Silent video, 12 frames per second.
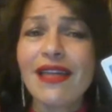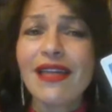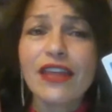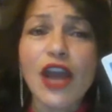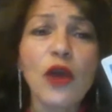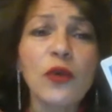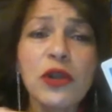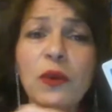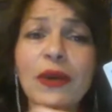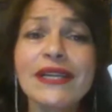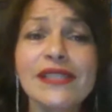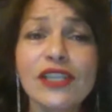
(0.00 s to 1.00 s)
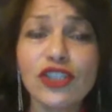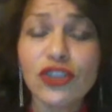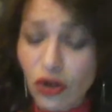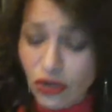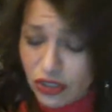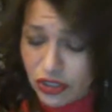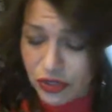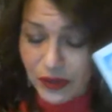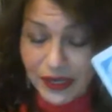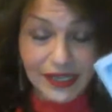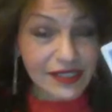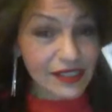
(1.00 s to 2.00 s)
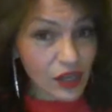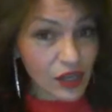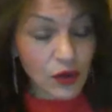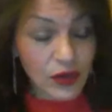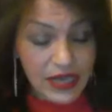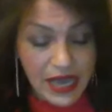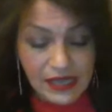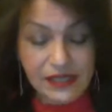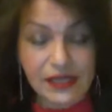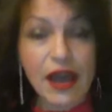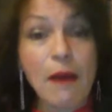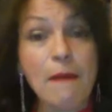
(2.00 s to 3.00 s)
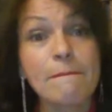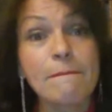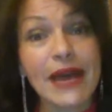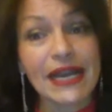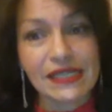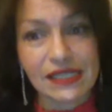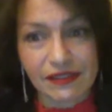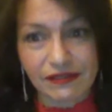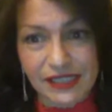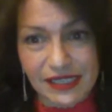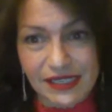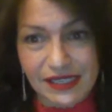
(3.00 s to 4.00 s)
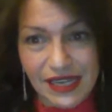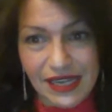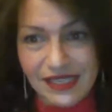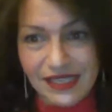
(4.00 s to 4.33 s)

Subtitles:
The only one is a dot to it. So yes, massive success.